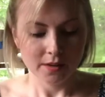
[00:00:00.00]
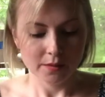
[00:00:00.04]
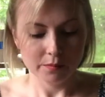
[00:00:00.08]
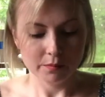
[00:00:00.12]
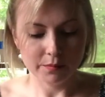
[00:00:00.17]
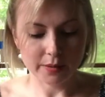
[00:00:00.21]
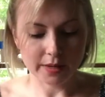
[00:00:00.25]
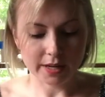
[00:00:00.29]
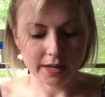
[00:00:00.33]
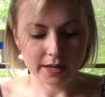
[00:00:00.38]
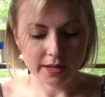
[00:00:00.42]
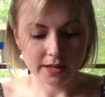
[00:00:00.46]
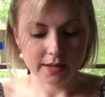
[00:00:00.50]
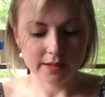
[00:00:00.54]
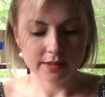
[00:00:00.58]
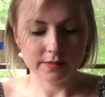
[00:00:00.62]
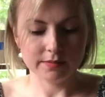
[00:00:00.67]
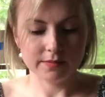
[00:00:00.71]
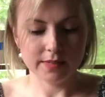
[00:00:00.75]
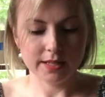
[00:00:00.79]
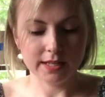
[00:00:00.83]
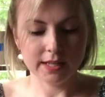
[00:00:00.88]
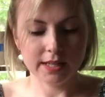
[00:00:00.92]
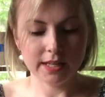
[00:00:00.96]
But
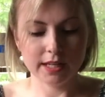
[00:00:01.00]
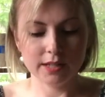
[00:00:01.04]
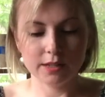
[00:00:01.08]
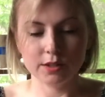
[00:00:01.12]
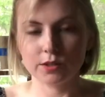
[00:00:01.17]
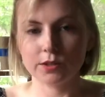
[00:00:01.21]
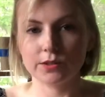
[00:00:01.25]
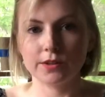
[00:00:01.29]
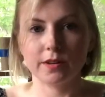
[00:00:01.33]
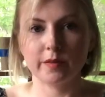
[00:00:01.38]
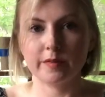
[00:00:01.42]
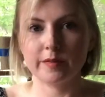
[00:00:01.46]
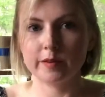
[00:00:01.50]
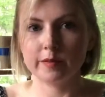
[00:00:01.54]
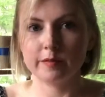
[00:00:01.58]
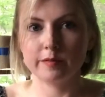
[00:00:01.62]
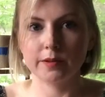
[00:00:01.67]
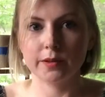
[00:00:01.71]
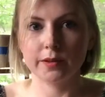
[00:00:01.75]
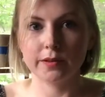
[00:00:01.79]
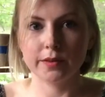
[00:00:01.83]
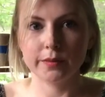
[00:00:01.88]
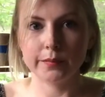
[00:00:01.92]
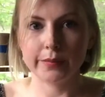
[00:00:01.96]
again, you don't have to
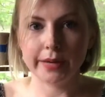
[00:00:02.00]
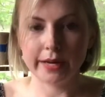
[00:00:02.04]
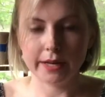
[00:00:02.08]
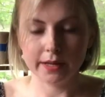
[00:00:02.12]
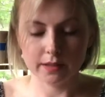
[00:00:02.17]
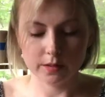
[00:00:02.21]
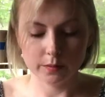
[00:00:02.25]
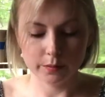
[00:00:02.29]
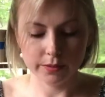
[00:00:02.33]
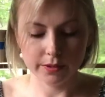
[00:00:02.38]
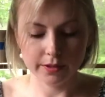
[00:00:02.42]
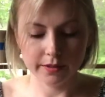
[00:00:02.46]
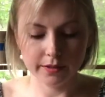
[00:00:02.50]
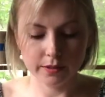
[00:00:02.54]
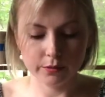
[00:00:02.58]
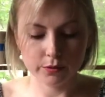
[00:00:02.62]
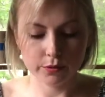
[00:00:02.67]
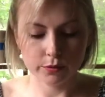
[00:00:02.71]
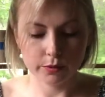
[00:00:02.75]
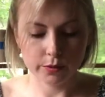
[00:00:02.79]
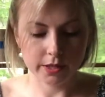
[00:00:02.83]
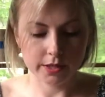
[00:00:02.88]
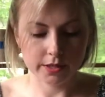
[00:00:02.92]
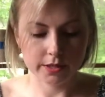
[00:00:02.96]
fill the bag completely
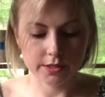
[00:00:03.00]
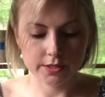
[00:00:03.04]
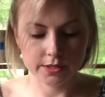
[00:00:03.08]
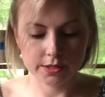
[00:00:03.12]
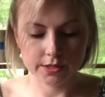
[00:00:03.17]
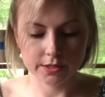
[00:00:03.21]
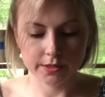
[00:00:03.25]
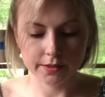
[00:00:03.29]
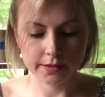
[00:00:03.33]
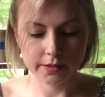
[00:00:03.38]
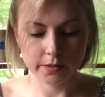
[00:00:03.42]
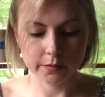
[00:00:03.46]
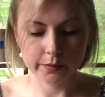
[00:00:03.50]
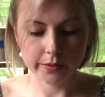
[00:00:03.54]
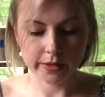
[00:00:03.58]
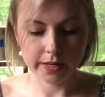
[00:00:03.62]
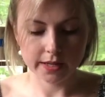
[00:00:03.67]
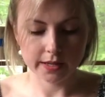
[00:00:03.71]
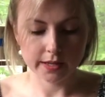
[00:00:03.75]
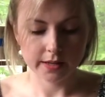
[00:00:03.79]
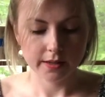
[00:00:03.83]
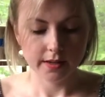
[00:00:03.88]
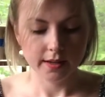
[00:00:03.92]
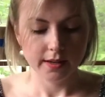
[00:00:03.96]
with water, just a little
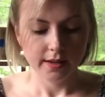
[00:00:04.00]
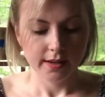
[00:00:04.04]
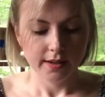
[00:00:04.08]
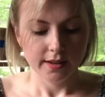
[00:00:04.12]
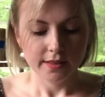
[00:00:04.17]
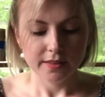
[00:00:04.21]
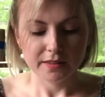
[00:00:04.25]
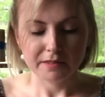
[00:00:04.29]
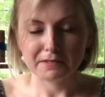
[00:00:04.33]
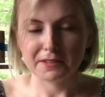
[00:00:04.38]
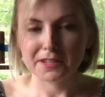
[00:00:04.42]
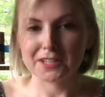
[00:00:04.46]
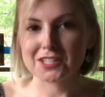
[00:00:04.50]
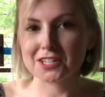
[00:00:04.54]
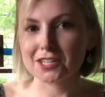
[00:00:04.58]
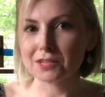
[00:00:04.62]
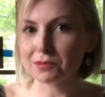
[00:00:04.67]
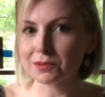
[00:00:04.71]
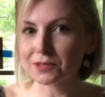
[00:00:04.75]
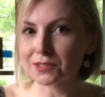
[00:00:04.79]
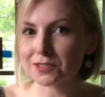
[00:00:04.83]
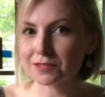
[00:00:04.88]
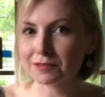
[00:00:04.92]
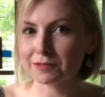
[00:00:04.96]
bit. The
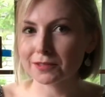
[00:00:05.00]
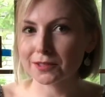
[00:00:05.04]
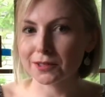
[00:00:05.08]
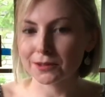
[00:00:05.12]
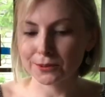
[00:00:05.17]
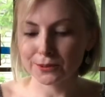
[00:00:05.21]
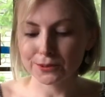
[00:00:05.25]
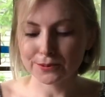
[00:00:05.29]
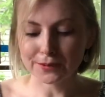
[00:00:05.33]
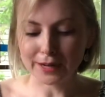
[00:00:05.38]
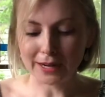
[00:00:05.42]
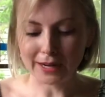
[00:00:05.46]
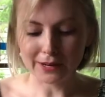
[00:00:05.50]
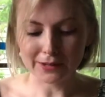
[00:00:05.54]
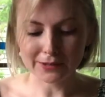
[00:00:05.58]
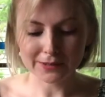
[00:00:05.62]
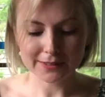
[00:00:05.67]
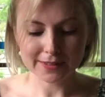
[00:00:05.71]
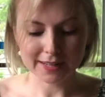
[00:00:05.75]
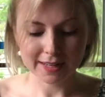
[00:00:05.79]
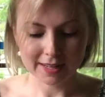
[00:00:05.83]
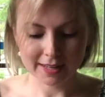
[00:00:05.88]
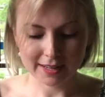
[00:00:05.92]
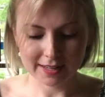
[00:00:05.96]
vegetables float
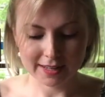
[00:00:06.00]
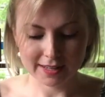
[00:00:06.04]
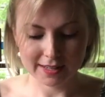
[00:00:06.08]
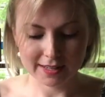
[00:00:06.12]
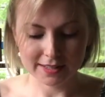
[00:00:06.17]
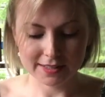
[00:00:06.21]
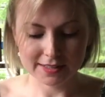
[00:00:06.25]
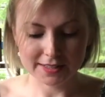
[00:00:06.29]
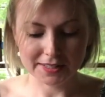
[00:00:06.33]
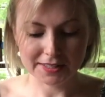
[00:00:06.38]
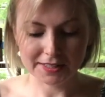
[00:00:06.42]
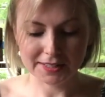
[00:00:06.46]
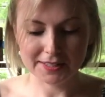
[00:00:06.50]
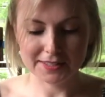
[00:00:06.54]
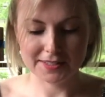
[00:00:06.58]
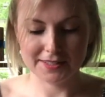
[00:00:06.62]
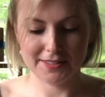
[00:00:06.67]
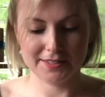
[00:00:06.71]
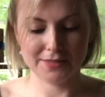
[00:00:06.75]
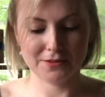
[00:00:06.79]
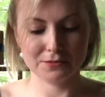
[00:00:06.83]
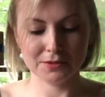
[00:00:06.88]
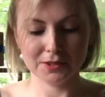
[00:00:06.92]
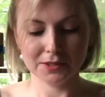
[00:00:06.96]
around, and
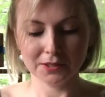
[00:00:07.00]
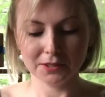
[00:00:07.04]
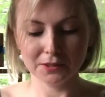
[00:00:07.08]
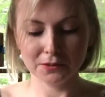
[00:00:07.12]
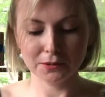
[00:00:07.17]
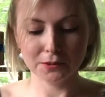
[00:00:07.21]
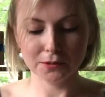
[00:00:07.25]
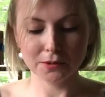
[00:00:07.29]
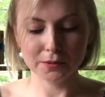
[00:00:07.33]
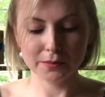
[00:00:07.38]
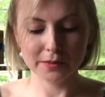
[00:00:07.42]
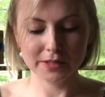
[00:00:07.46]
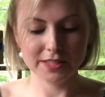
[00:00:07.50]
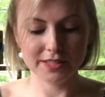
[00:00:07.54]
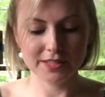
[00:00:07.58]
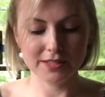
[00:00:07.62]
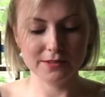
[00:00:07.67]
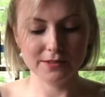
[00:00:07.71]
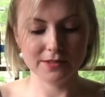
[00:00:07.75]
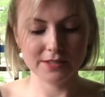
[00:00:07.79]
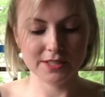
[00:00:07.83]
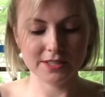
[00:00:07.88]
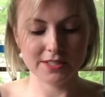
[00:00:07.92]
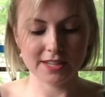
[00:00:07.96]
it's really cool because you
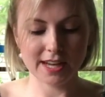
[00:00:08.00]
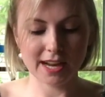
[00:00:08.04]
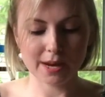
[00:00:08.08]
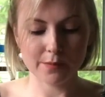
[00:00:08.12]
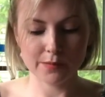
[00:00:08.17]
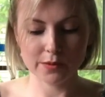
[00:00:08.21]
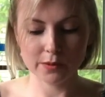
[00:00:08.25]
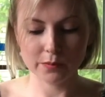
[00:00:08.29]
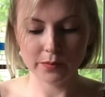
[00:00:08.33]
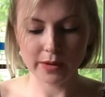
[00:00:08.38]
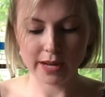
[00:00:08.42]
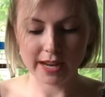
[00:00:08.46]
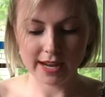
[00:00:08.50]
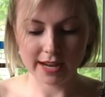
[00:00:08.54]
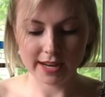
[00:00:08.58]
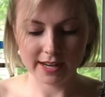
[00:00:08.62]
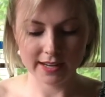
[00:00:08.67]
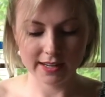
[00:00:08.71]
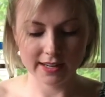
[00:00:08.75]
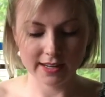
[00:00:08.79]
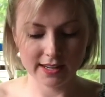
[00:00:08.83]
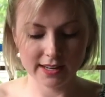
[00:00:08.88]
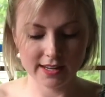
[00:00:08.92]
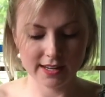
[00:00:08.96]
can tap the
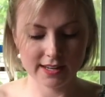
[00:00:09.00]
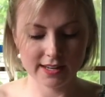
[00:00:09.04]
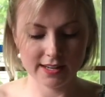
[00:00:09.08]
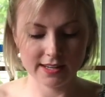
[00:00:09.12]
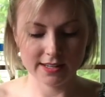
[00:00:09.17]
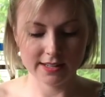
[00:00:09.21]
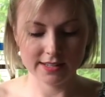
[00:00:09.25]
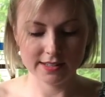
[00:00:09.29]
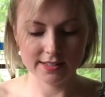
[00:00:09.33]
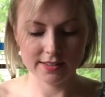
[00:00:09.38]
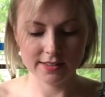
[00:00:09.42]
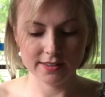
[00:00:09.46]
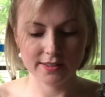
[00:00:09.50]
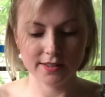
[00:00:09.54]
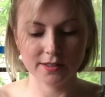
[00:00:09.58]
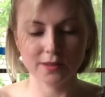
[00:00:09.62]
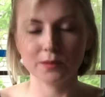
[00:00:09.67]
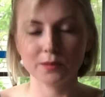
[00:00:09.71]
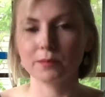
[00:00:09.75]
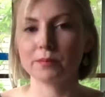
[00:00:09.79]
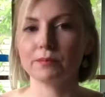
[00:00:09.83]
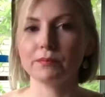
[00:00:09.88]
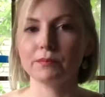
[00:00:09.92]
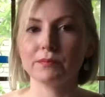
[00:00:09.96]
bag and
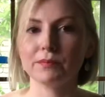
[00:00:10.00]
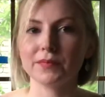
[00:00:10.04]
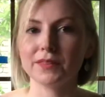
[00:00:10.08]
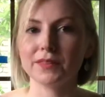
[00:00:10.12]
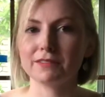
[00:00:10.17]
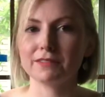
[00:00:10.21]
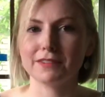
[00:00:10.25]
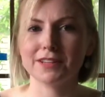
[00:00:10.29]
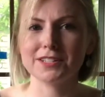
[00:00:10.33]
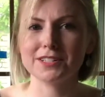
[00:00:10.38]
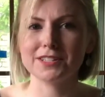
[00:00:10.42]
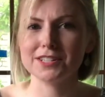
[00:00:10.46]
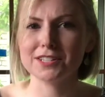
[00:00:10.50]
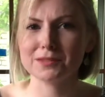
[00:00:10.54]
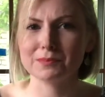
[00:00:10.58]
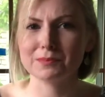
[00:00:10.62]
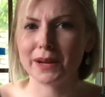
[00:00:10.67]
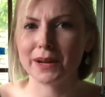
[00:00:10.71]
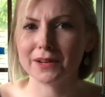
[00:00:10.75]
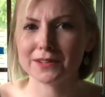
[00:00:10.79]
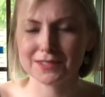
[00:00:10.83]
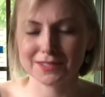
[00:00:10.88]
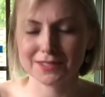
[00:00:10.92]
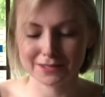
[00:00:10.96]
the veggies
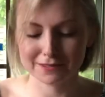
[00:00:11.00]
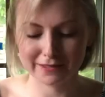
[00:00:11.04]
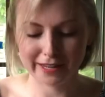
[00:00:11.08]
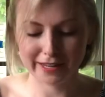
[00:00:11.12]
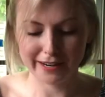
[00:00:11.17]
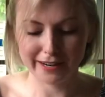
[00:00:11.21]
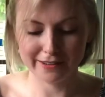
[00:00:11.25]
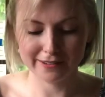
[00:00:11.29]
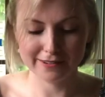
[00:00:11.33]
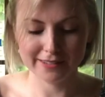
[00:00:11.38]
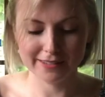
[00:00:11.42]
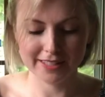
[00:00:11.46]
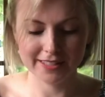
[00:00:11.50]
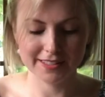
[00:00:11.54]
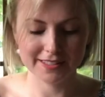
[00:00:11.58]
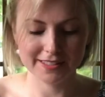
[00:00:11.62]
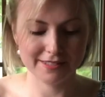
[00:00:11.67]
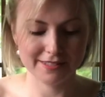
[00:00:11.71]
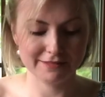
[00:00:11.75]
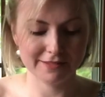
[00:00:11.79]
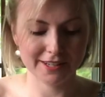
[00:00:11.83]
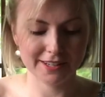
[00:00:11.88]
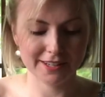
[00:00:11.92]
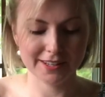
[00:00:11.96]
bounce around, and
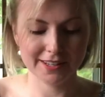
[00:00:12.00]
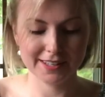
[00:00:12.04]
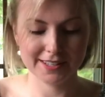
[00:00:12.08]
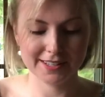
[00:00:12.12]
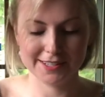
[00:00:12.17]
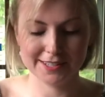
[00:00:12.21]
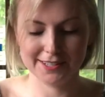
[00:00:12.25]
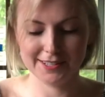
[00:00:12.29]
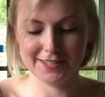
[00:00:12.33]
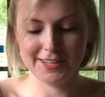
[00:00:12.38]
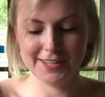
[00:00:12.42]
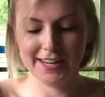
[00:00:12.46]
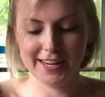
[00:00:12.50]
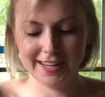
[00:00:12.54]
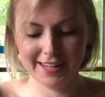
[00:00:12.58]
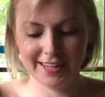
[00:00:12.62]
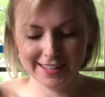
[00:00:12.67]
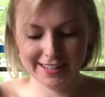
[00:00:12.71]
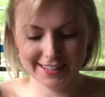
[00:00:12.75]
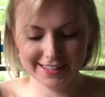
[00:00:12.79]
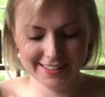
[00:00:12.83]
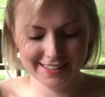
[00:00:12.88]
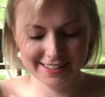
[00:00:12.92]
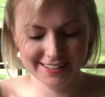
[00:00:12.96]
it's very entertaining.